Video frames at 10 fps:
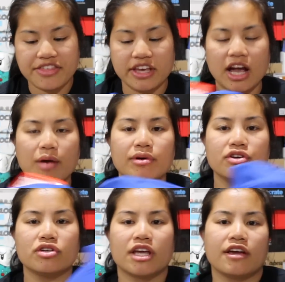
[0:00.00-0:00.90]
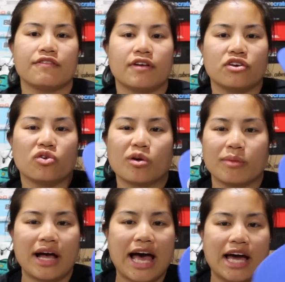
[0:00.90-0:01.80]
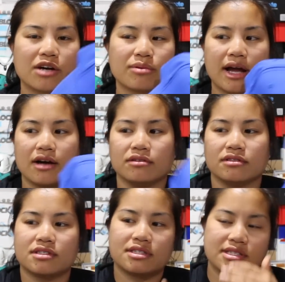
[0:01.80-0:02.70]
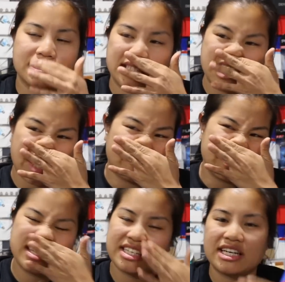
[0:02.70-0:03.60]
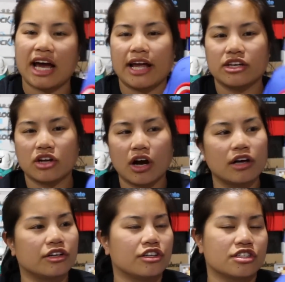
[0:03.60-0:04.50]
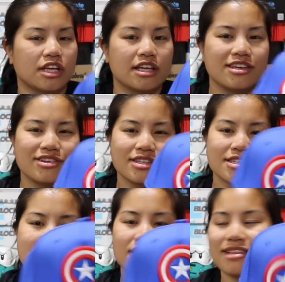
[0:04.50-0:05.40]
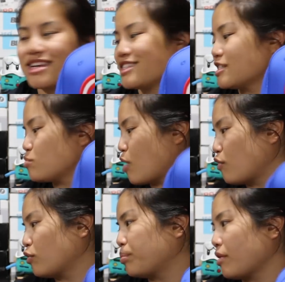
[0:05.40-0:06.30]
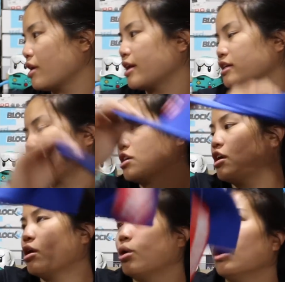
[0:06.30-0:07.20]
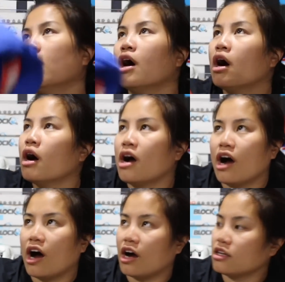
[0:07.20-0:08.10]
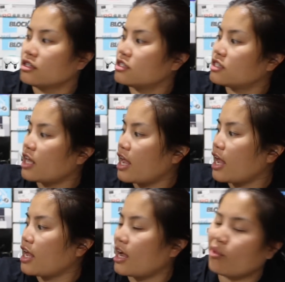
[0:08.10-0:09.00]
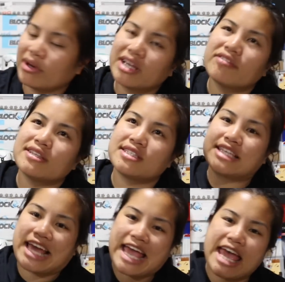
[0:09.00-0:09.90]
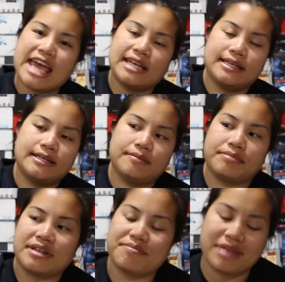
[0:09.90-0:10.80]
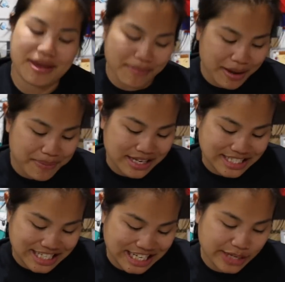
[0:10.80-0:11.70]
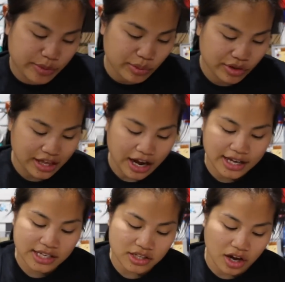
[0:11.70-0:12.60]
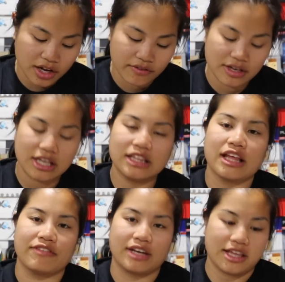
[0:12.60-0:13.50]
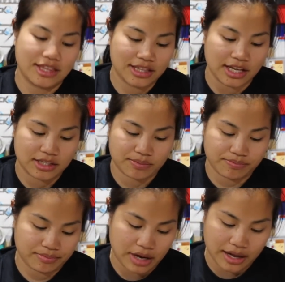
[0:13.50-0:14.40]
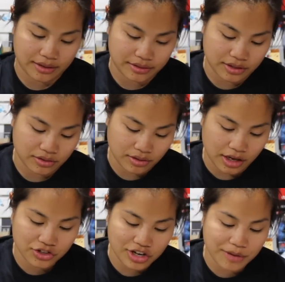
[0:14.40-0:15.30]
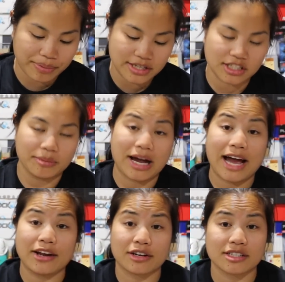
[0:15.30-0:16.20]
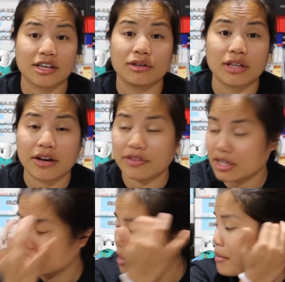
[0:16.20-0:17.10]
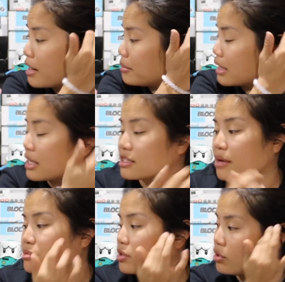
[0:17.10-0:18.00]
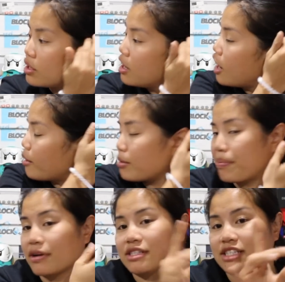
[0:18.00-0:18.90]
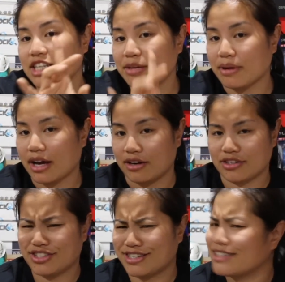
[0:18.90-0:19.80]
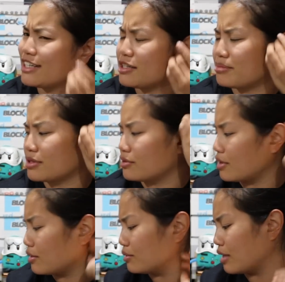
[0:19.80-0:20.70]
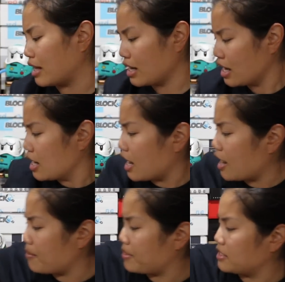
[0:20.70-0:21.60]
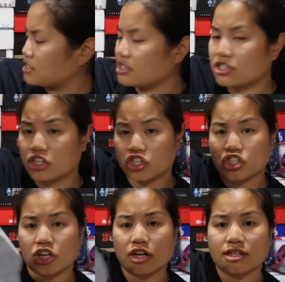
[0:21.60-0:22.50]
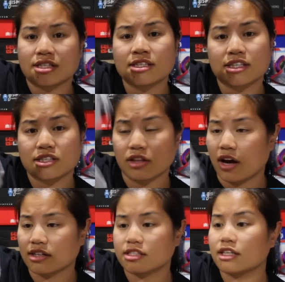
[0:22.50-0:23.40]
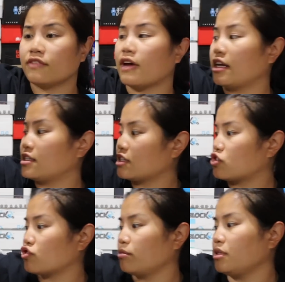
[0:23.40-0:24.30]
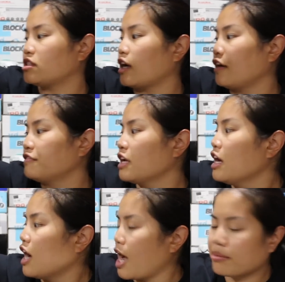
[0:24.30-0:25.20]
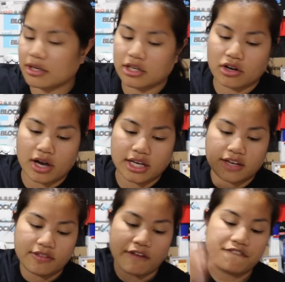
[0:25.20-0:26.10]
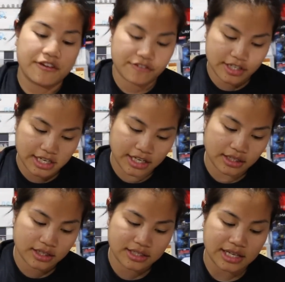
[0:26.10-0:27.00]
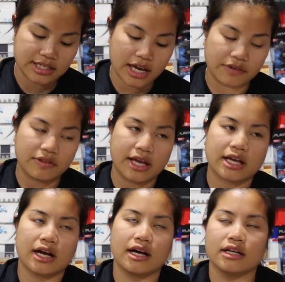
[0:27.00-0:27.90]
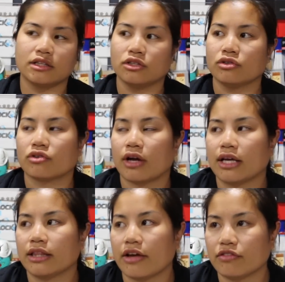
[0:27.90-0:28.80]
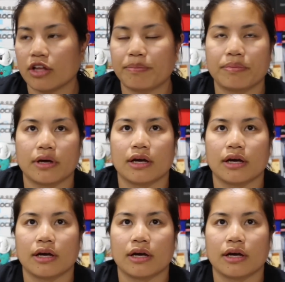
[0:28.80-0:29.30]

think I would give a normal hat around $7 to $9. You know, this is a licensed Marvel product, so I'll say I want to give it 10, but it might be a teeny bit more than that. I guess I'll give it 11. I think that's, I don't know. I'll try to price a little bit higher because I know a lot of you guys got mad at me last time. So I'm going to price a teeny bit higher. Just a teeny bit though, not a whole lot. This shirt, since it's long sleeve and it's extremely soft, I'm going to go ahead and give that 15 because that's kind of like a Loot Crate level up